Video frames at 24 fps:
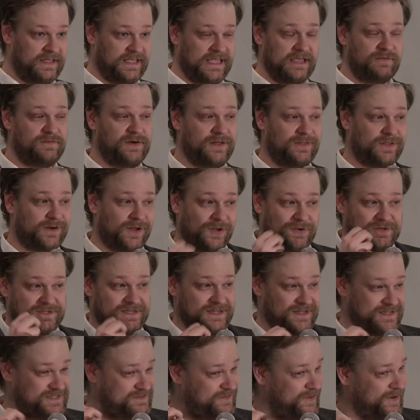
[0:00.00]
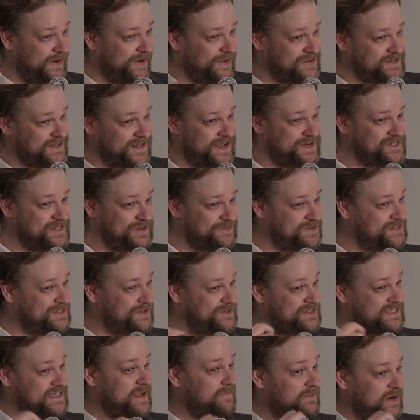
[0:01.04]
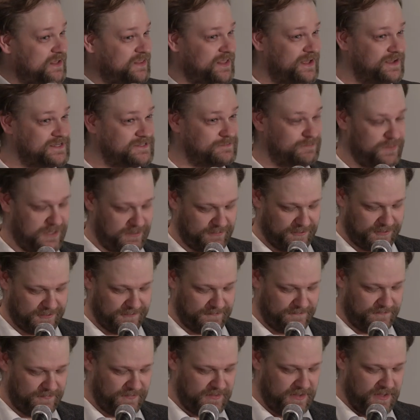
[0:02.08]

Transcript: Even in the close, this very close election, it was still 70,000 people.